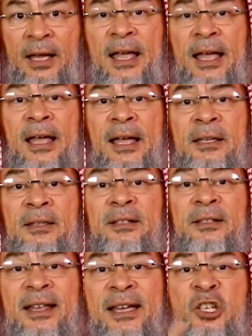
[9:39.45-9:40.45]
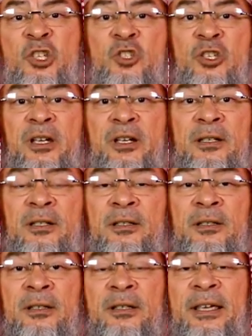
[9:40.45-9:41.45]
And next year,
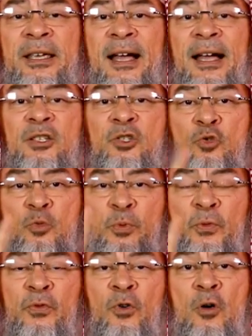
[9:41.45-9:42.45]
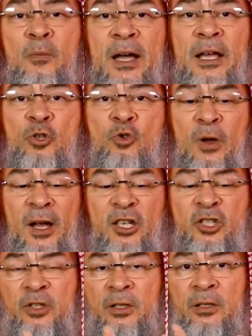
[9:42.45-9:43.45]
he has to perform a new
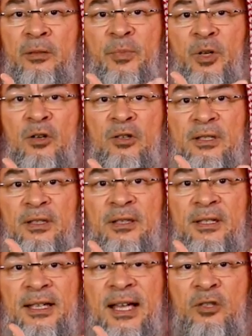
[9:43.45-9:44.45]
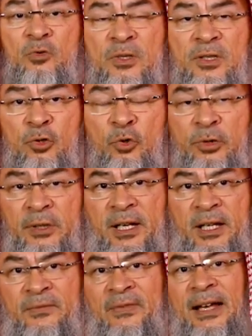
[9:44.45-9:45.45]
Hajj because this Hajj was totally
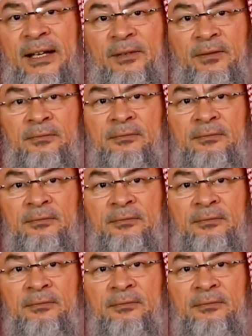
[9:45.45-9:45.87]
invalid.